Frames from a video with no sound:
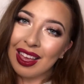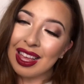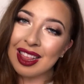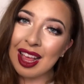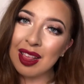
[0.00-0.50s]

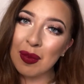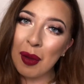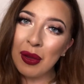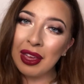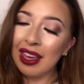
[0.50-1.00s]
It's a
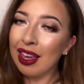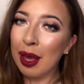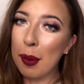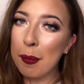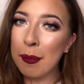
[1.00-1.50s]
smoky
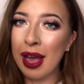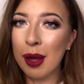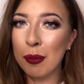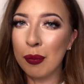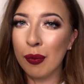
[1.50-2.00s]

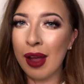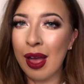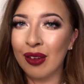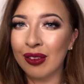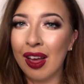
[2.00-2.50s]
matte
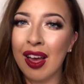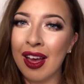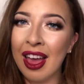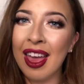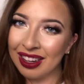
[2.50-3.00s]
brown
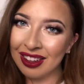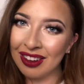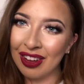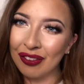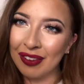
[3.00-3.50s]
eye and a
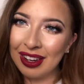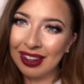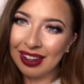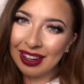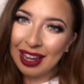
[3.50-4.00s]
dark red
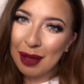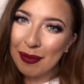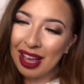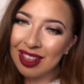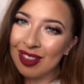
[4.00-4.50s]
lip,
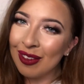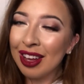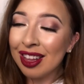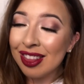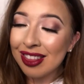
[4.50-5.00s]
as you
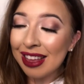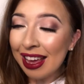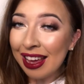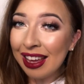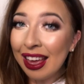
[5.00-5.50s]
can
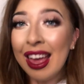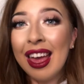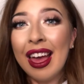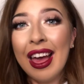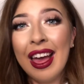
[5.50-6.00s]
see,
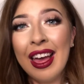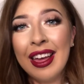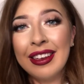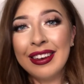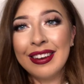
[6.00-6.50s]

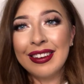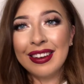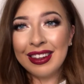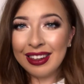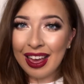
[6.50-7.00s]
and
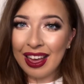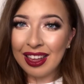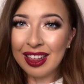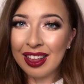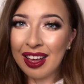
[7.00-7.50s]
yeah,
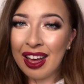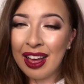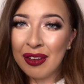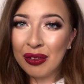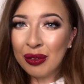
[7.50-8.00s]

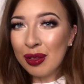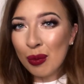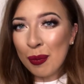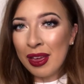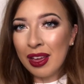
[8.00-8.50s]
I thought this
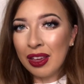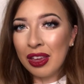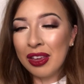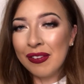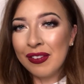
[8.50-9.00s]
would be a
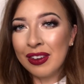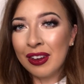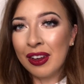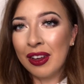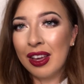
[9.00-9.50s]
cute
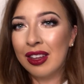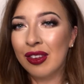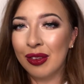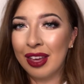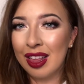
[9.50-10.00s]
video
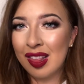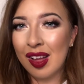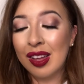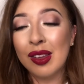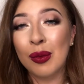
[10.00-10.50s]
to get
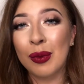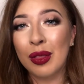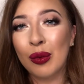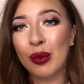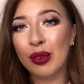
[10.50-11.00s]
started
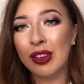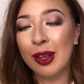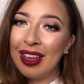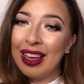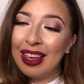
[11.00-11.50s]
with
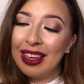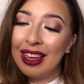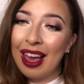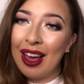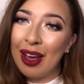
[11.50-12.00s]
autumn.
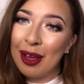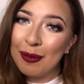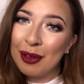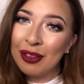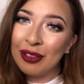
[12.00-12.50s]
Yeah, I
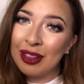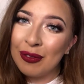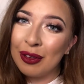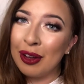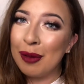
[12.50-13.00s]
hope you enjoy this
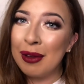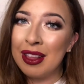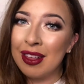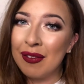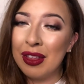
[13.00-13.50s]
video.
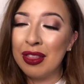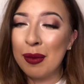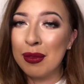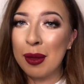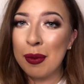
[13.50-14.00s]
Please give it a
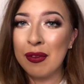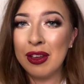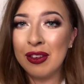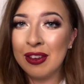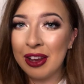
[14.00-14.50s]
thumbs up if
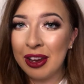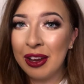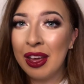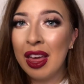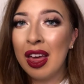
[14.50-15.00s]
you do.